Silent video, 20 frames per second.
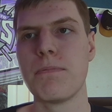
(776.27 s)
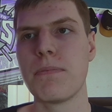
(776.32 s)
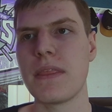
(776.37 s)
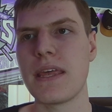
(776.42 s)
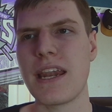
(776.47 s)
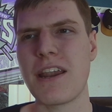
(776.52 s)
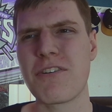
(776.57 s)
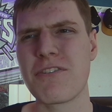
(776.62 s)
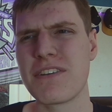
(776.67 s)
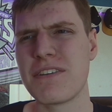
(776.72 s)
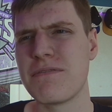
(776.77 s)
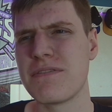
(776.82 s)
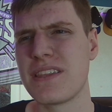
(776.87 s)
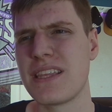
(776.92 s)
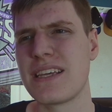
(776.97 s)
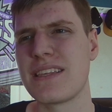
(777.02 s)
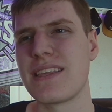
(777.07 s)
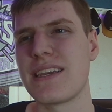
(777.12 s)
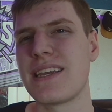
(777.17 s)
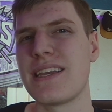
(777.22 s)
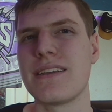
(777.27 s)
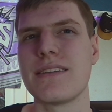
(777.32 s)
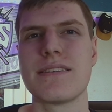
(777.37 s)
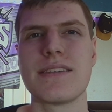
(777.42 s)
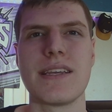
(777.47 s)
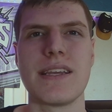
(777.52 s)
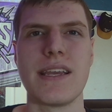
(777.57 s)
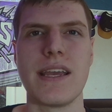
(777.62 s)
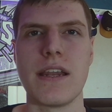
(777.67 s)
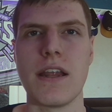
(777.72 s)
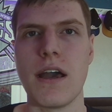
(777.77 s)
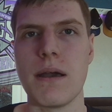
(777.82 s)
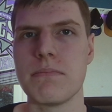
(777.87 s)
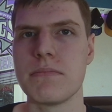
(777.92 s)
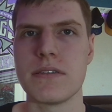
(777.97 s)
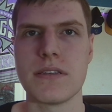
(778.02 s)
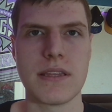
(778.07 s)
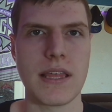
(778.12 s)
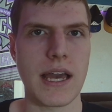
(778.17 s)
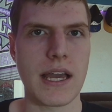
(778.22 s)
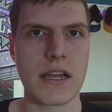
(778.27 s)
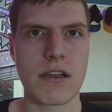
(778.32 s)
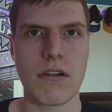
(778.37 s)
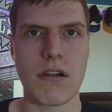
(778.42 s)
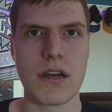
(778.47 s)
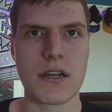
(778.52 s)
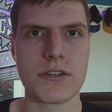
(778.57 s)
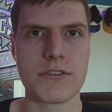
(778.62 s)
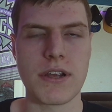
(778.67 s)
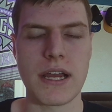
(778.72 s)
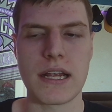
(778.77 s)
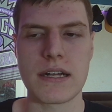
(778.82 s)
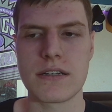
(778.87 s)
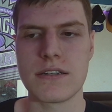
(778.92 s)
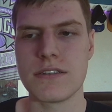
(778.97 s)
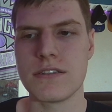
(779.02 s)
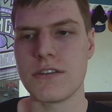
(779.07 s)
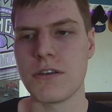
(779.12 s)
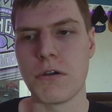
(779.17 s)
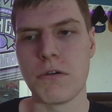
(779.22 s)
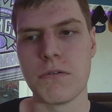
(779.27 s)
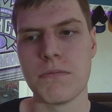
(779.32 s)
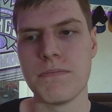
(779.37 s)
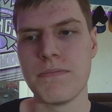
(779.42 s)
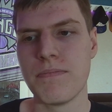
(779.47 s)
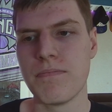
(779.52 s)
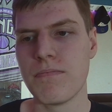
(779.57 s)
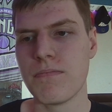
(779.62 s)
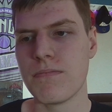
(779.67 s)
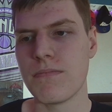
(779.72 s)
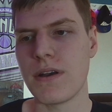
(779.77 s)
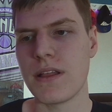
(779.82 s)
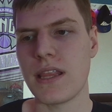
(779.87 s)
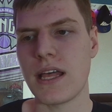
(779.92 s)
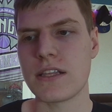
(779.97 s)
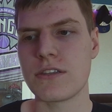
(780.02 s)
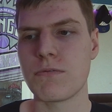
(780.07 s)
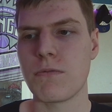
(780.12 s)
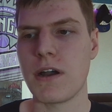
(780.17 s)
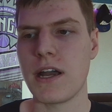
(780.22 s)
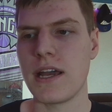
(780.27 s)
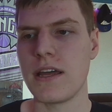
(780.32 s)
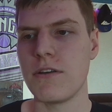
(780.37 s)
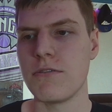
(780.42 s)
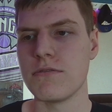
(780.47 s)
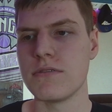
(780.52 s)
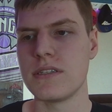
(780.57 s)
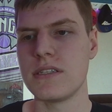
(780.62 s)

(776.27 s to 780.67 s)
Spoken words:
And I don't even think the Kings can get up to that contract. So that's why I don't